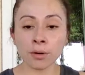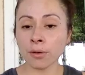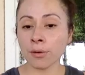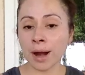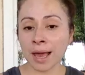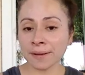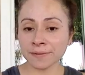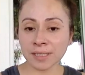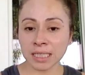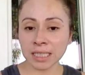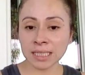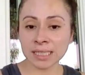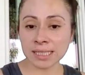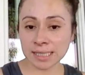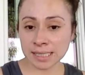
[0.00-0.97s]

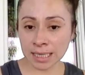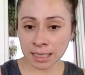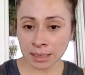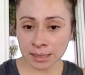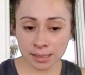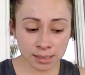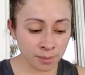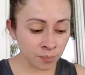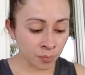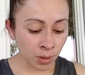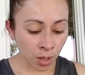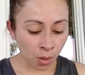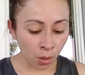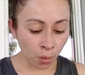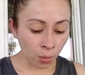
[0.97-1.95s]
crafting sticks,
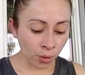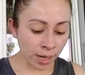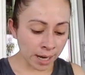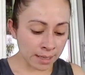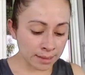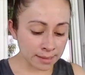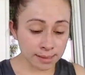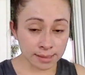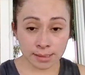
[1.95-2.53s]
or as